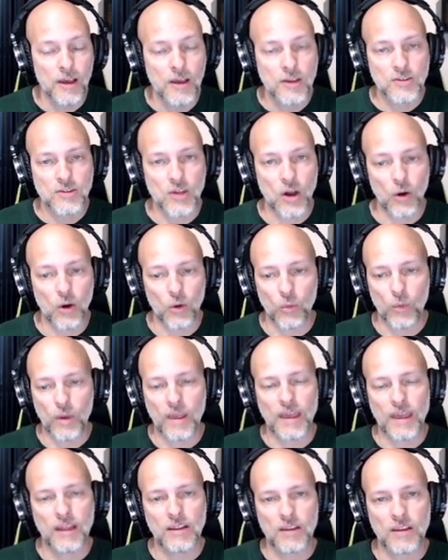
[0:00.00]
So we
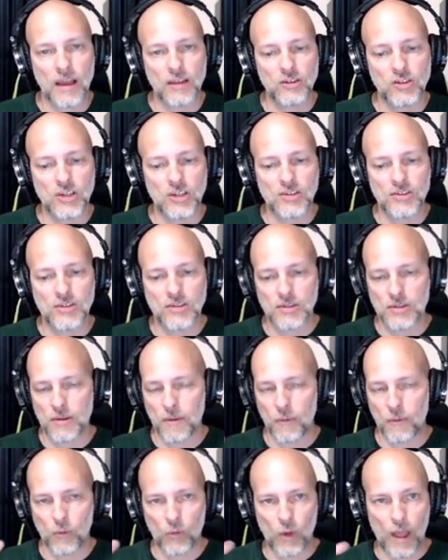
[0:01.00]
can just
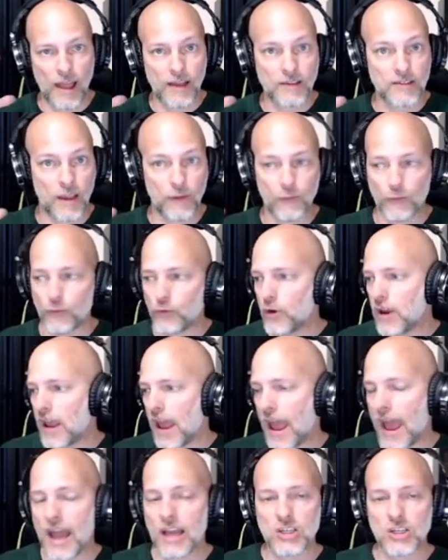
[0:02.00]
as a free
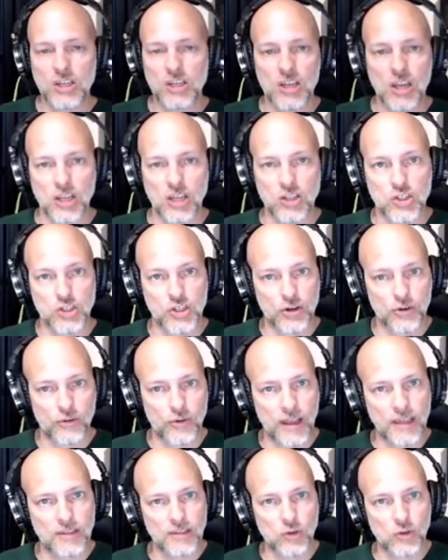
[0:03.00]
action,
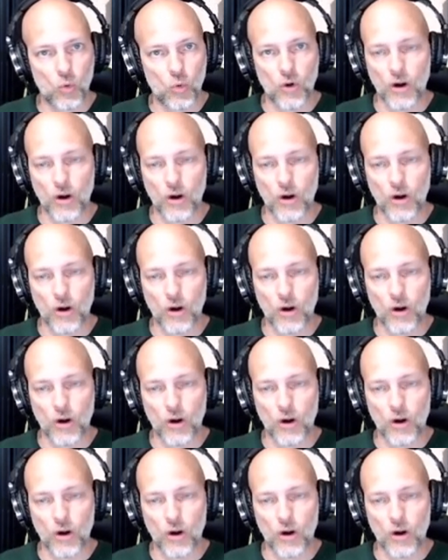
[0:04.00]
generate or